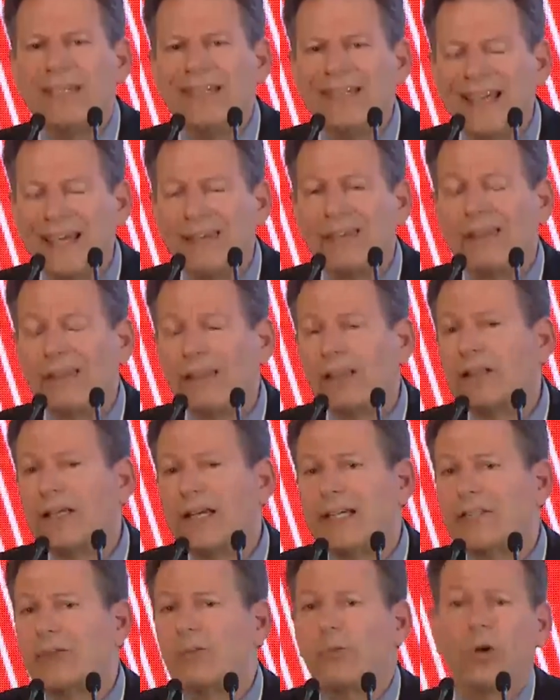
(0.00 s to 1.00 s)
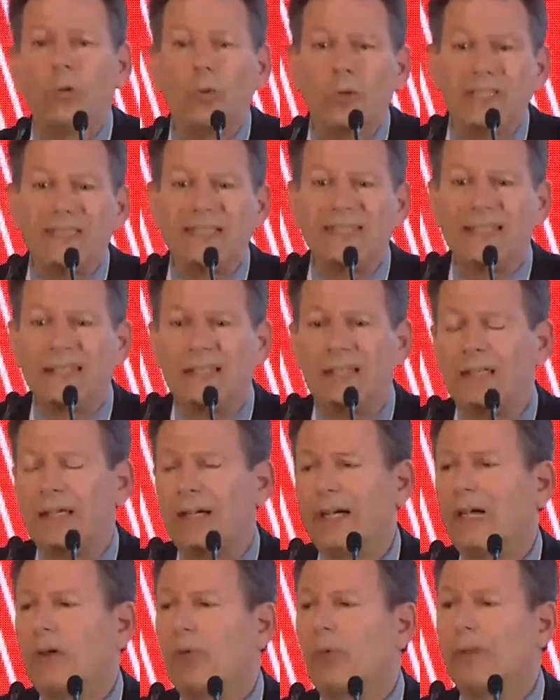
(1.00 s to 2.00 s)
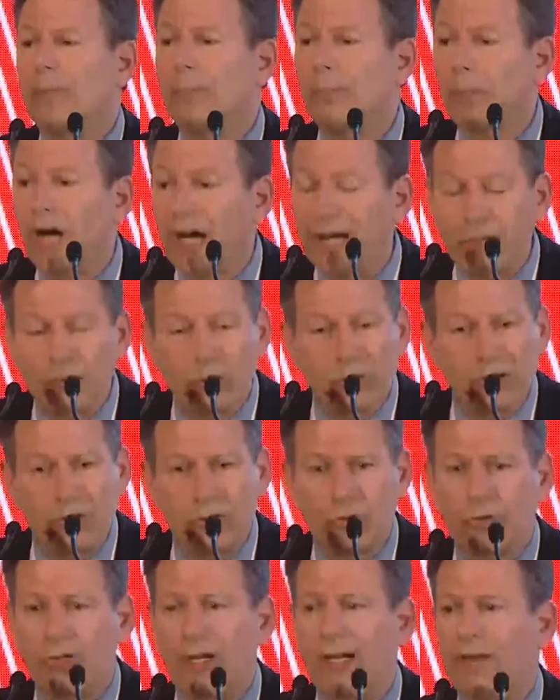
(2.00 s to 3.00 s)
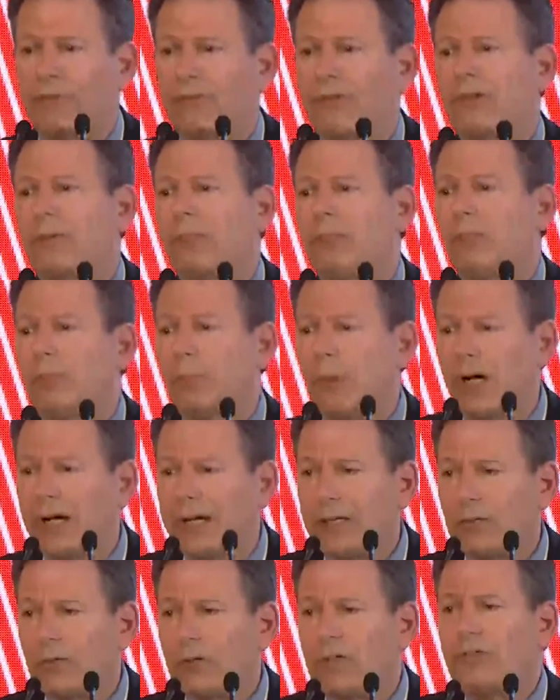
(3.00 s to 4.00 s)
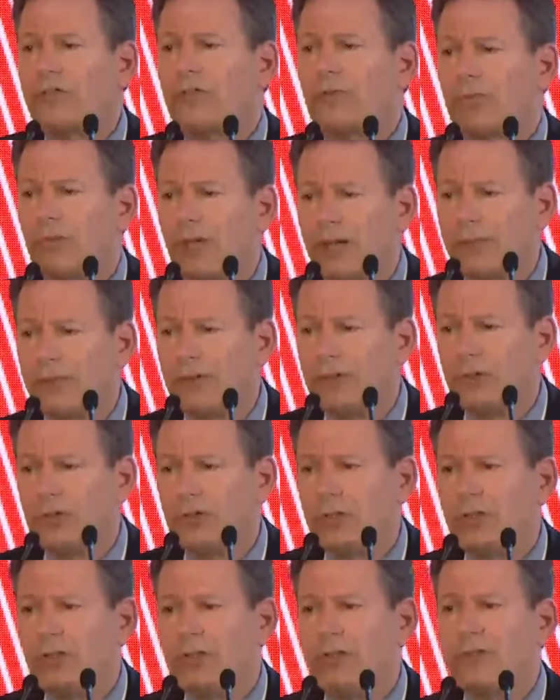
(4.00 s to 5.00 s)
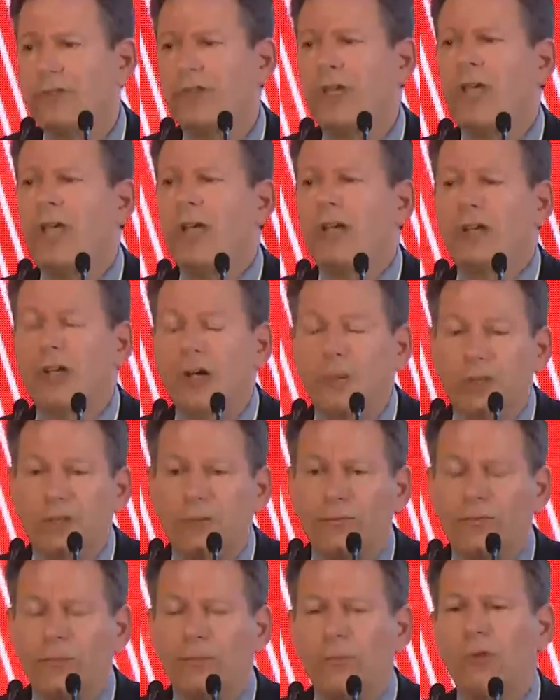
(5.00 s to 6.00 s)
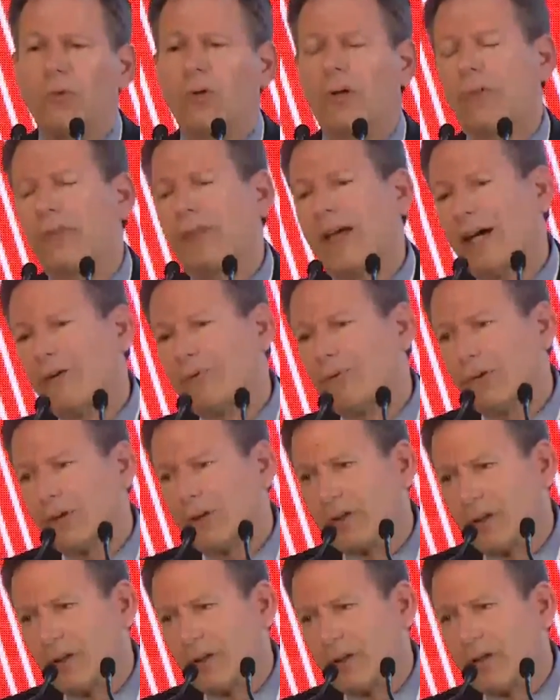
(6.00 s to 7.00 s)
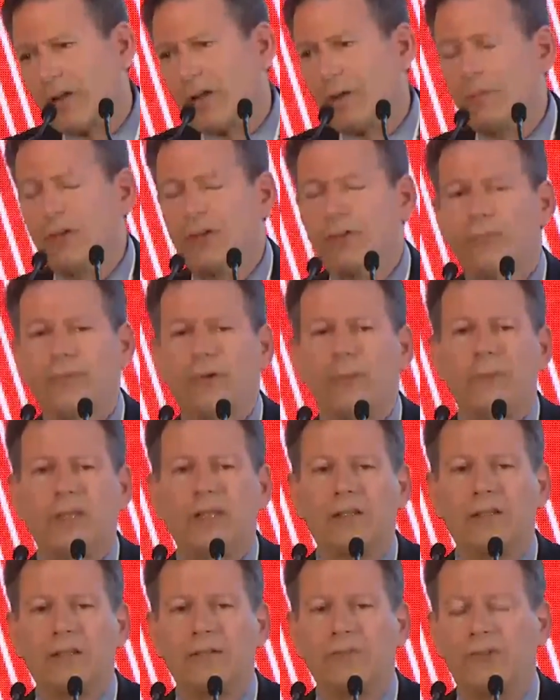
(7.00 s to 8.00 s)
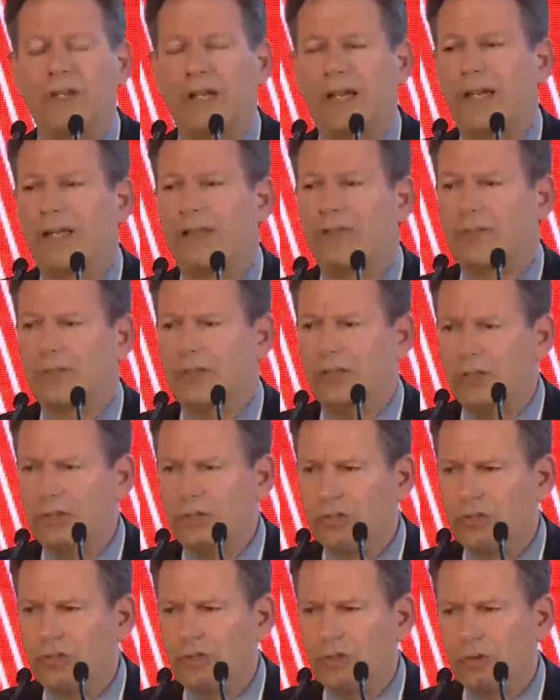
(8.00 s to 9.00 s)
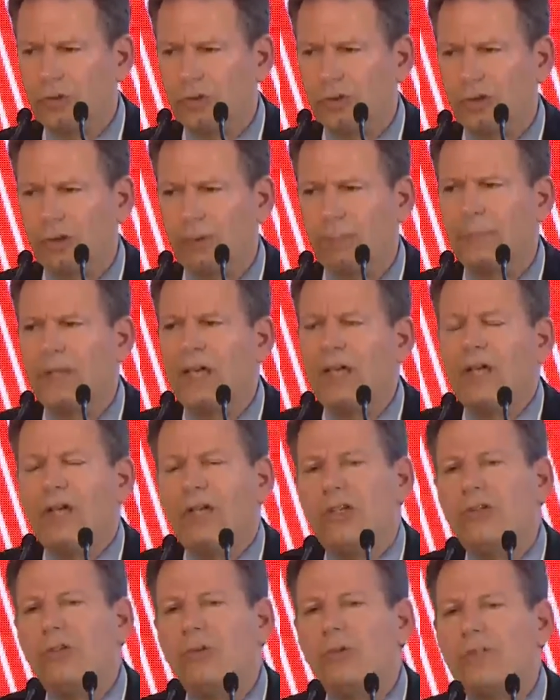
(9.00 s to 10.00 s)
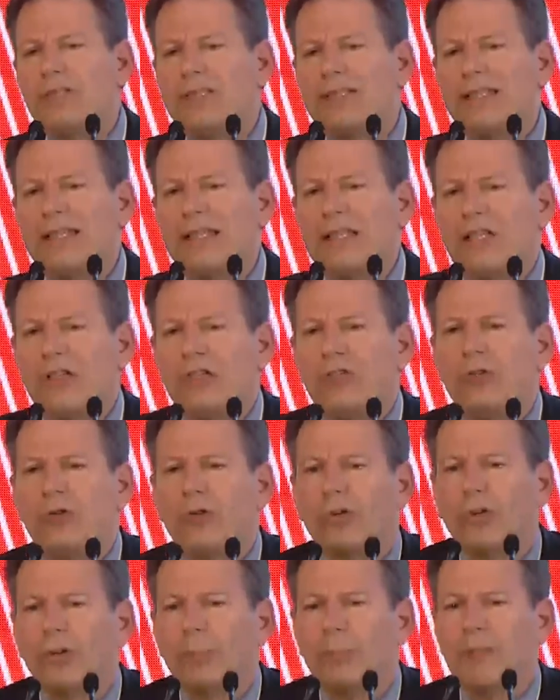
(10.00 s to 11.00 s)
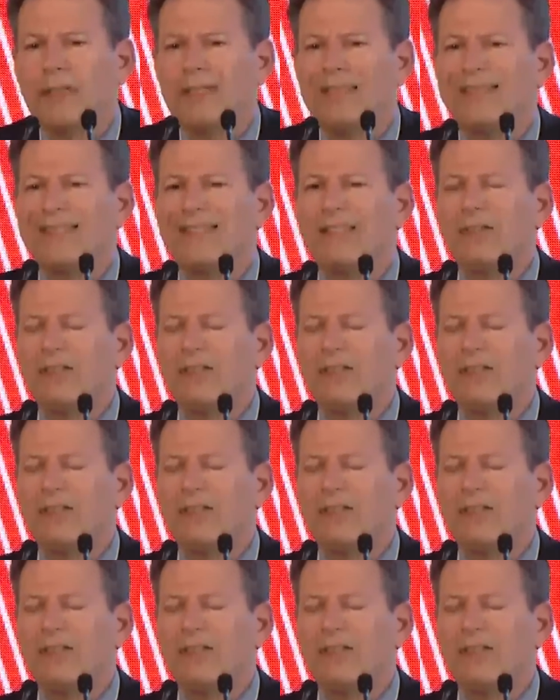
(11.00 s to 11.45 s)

nevertheless, what we see now with migrant traffic, migrants, refugees, coming from North Africa, coming from the Levant into Europe, you see that Europe is